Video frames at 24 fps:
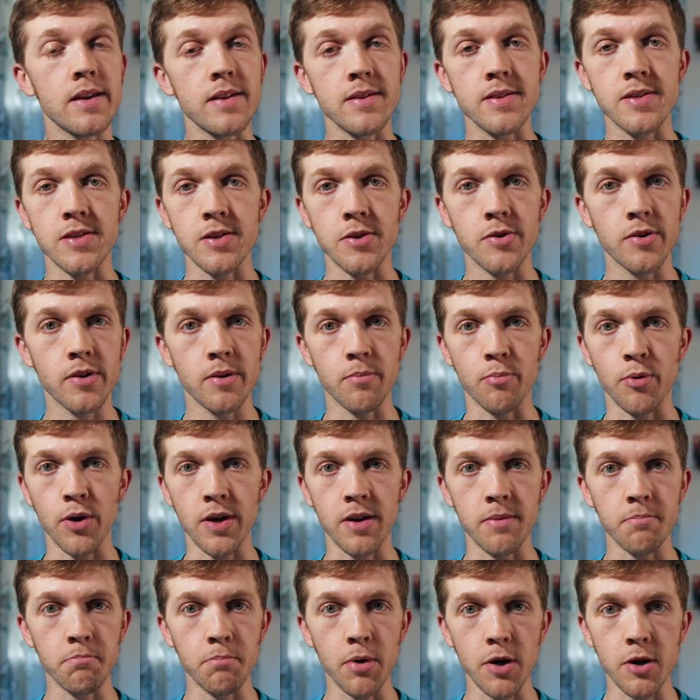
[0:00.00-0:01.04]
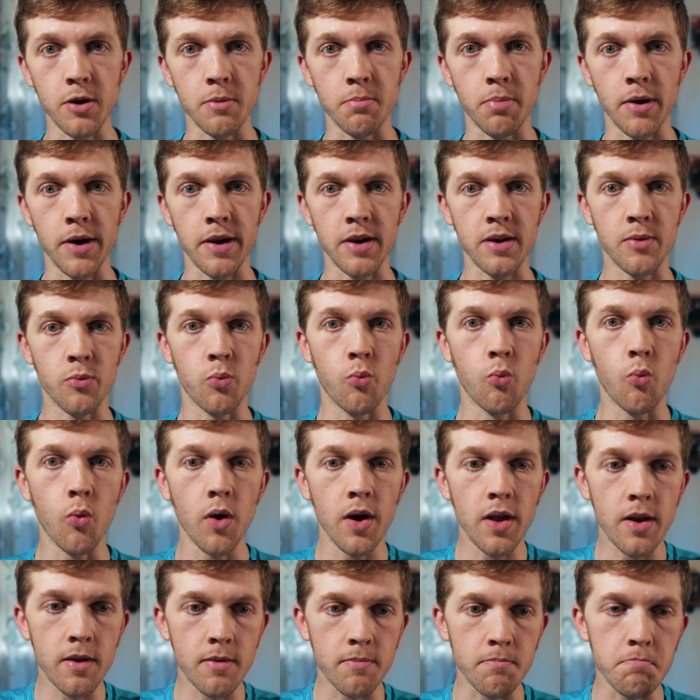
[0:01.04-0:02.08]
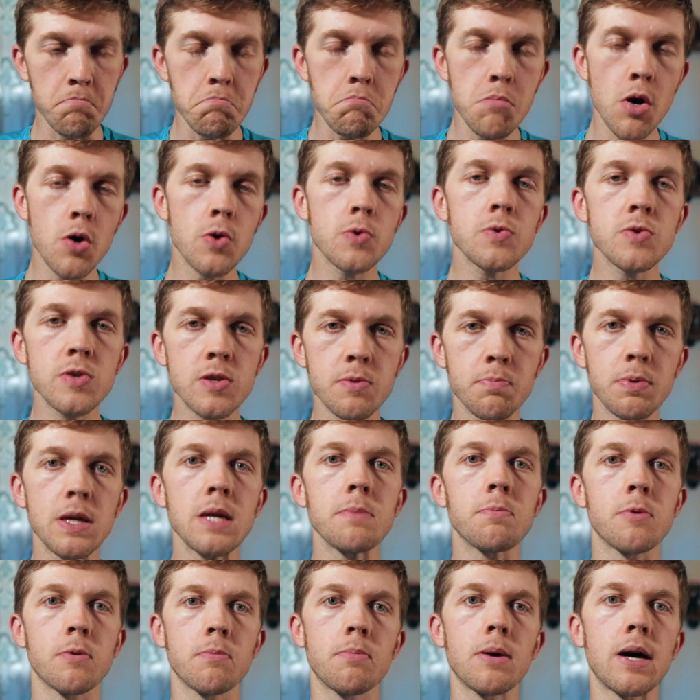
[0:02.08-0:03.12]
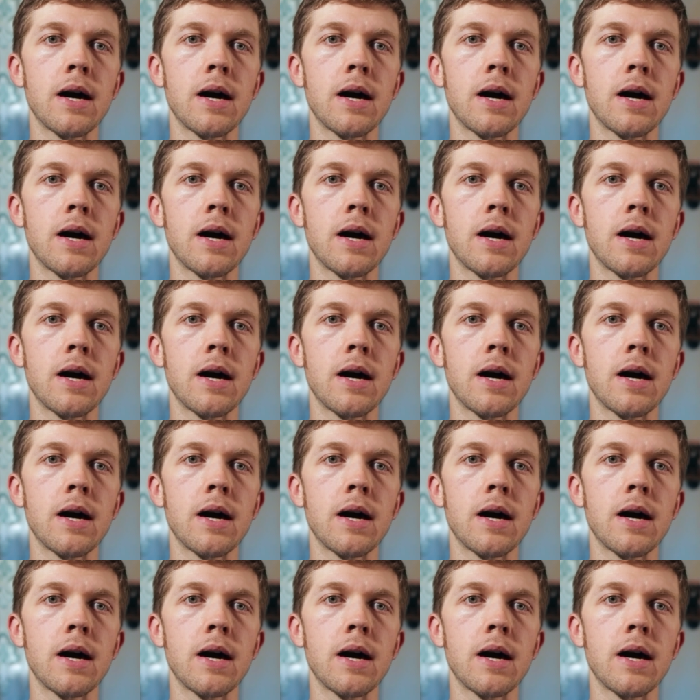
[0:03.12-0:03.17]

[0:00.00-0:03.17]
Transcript: consider a bread and butter bike, what most people